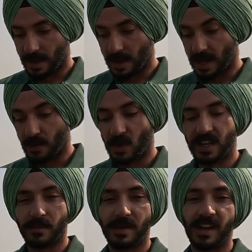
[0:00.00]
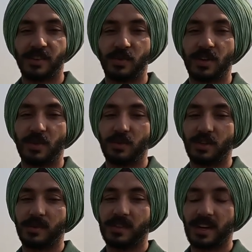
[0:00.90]
Welcome back to our
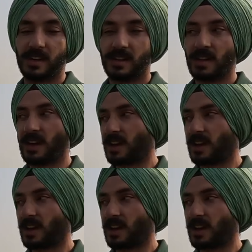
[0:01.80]
YouTube channel.